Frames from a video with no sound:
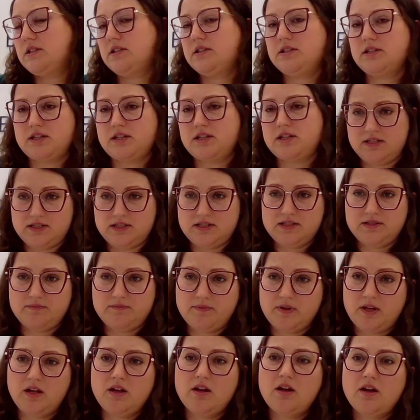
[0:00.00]
Yes,
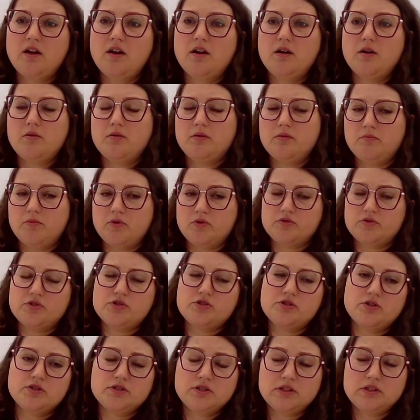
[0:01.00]

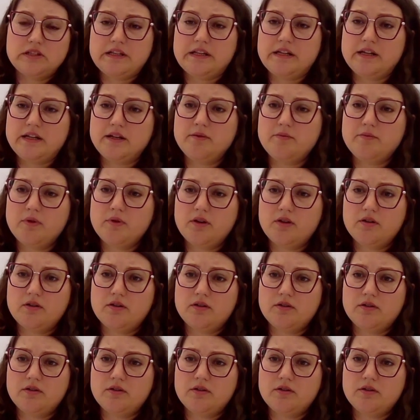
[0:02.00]
most certainly.